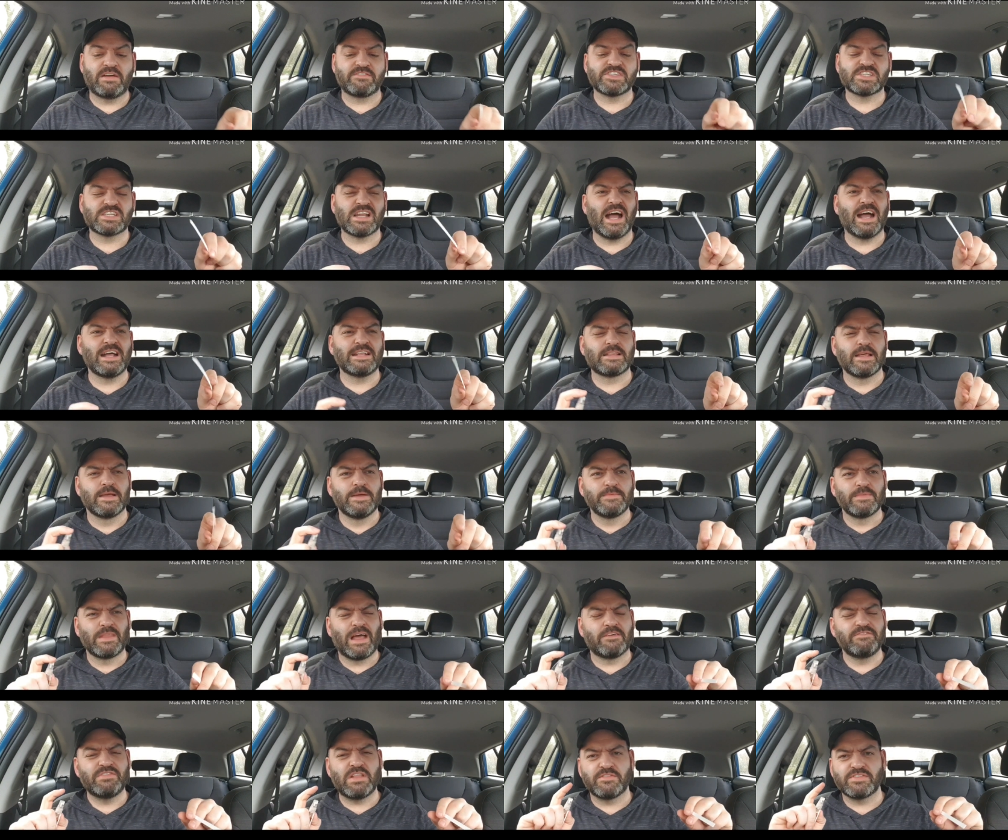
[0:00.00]
I have tried,
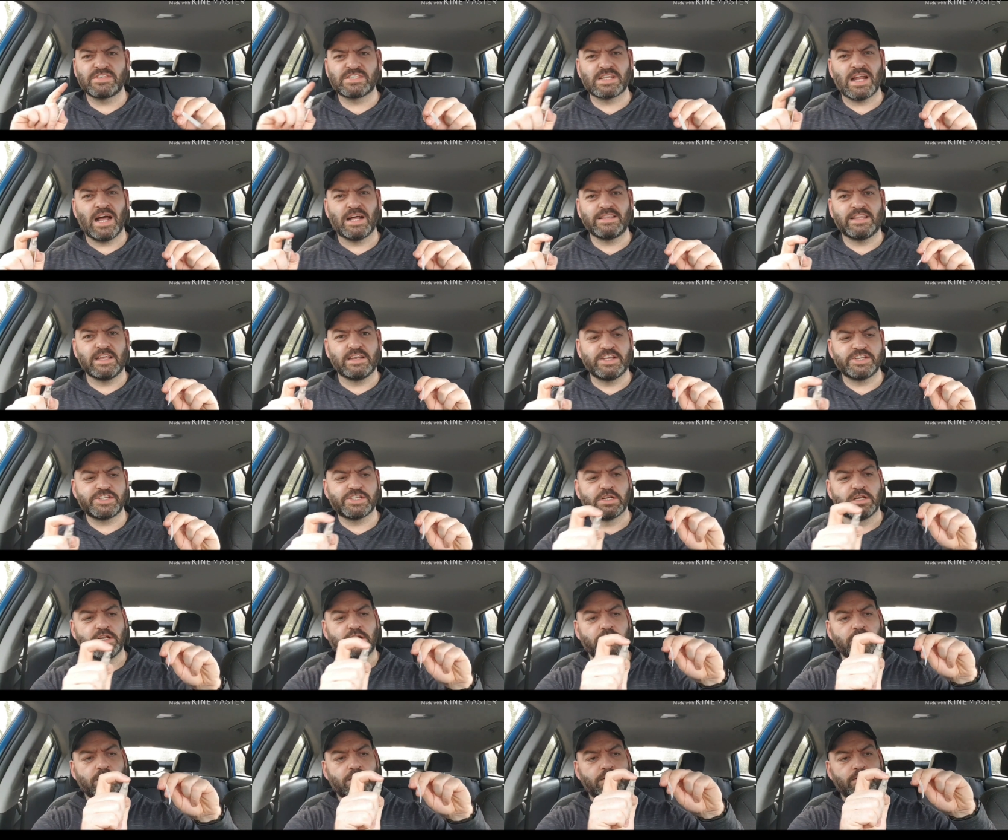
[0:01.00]
I've never tried the
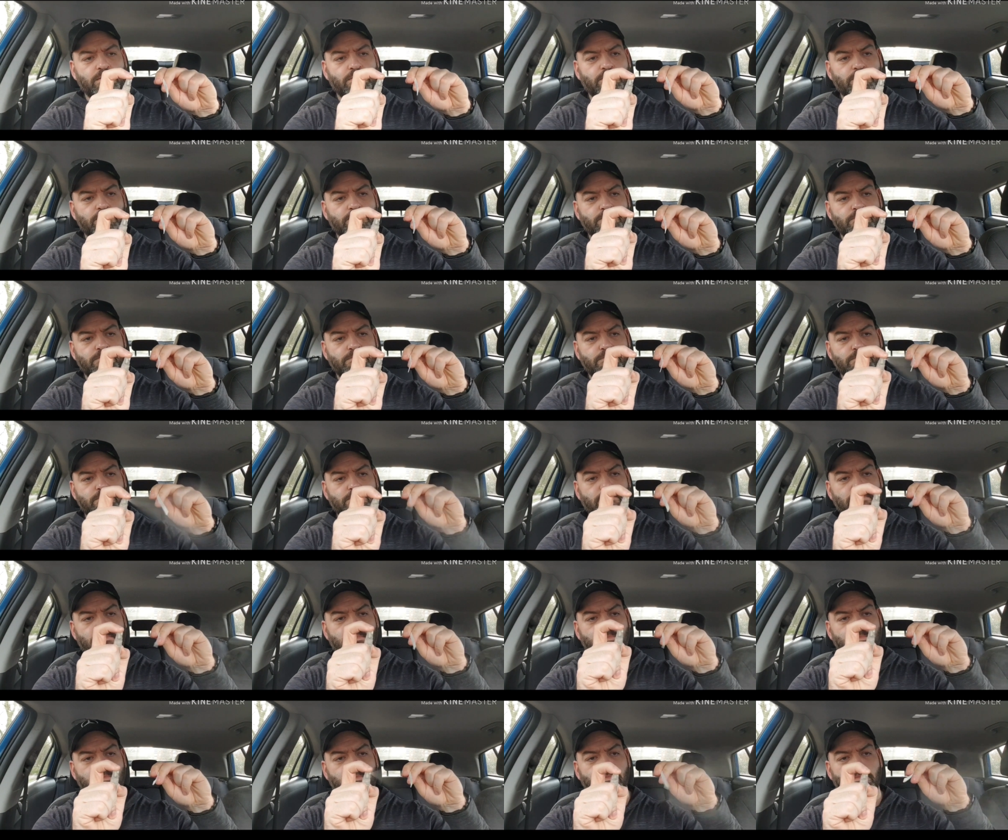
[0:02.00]
original
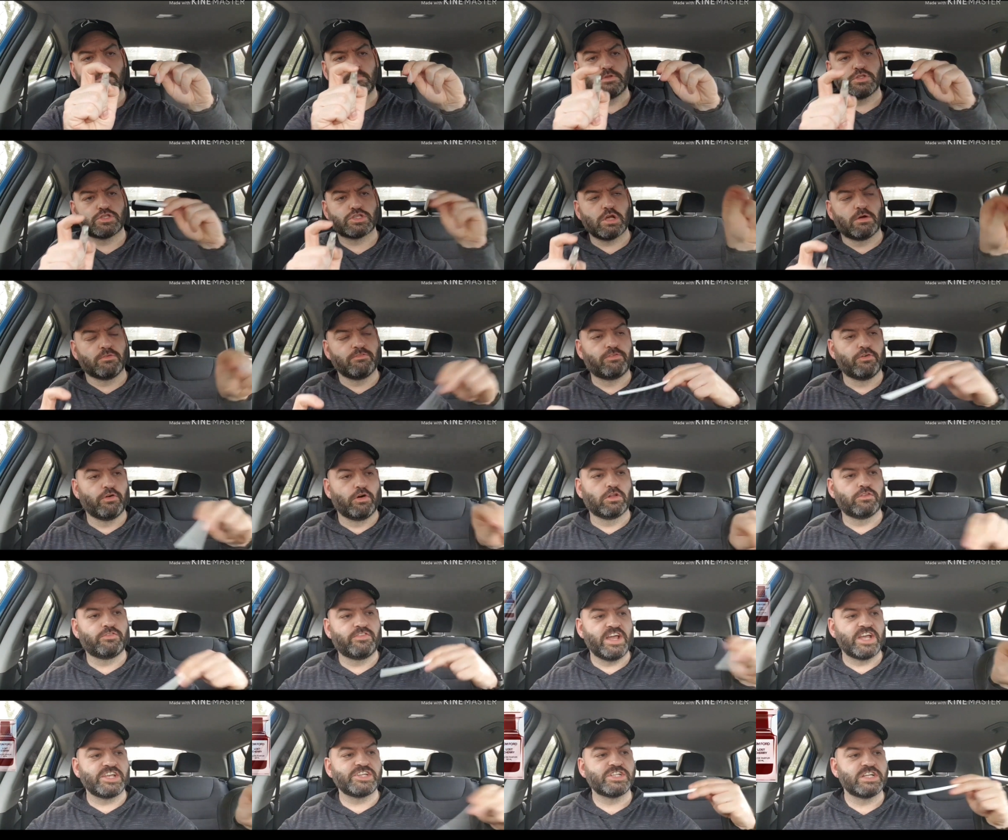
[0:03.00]
Tom
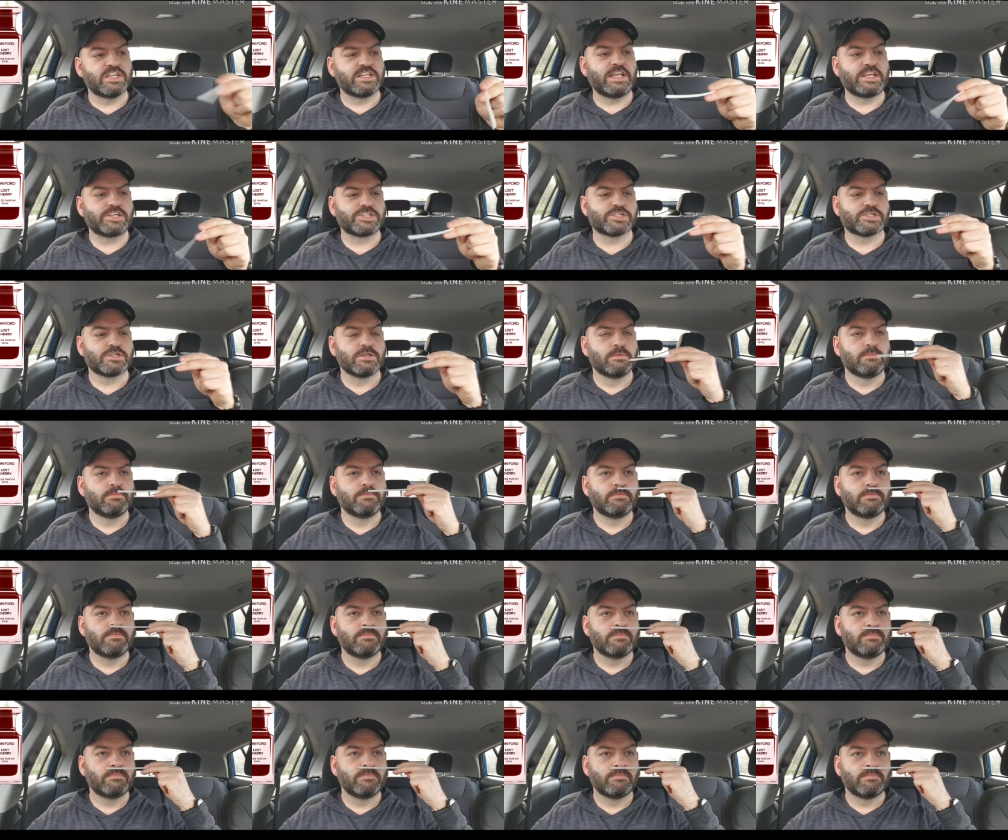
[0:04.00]
Ford version of this.
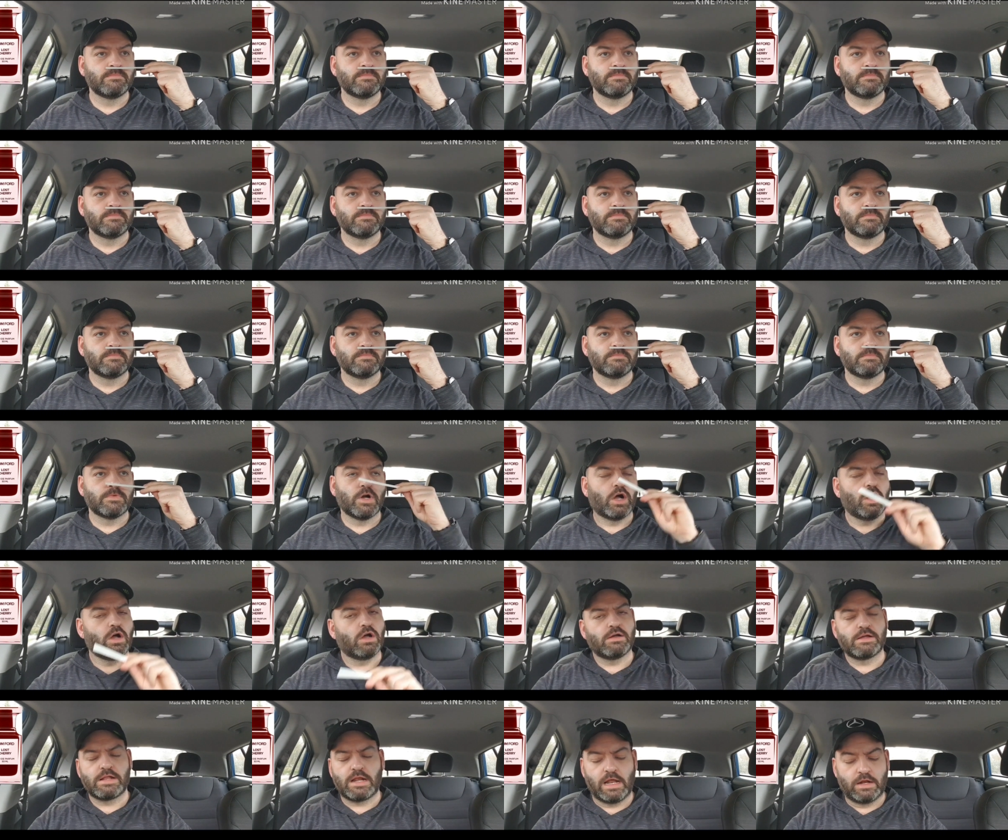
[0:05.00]

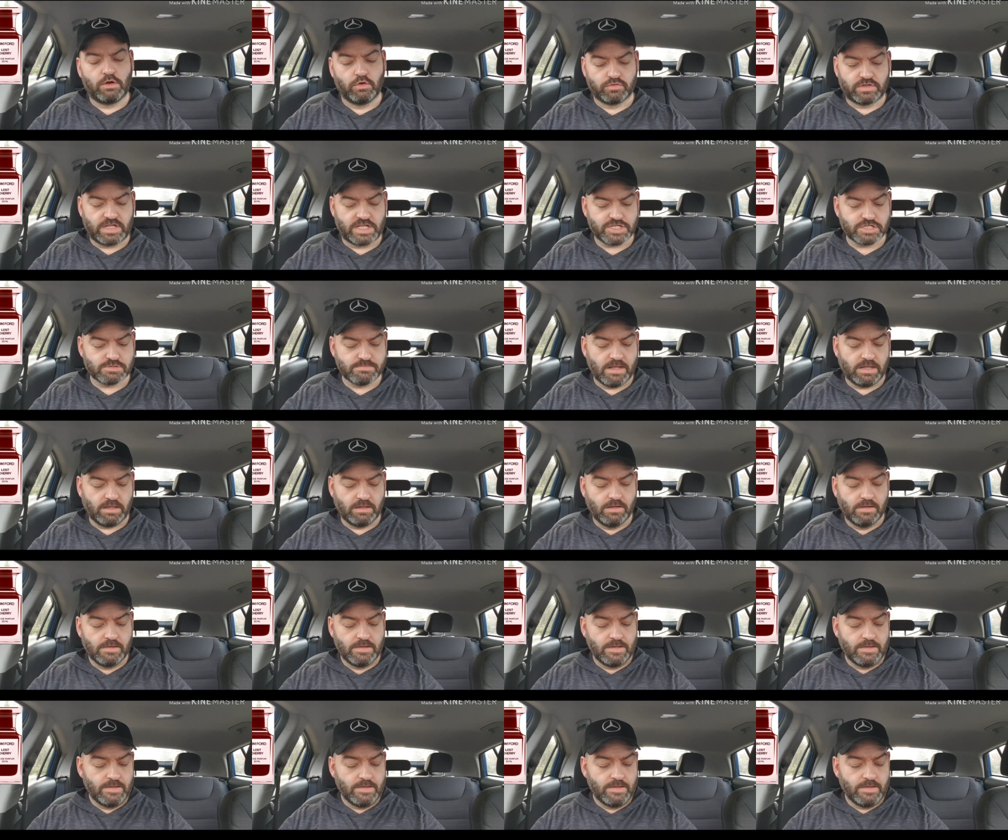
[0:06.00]
Oh, I love that smell.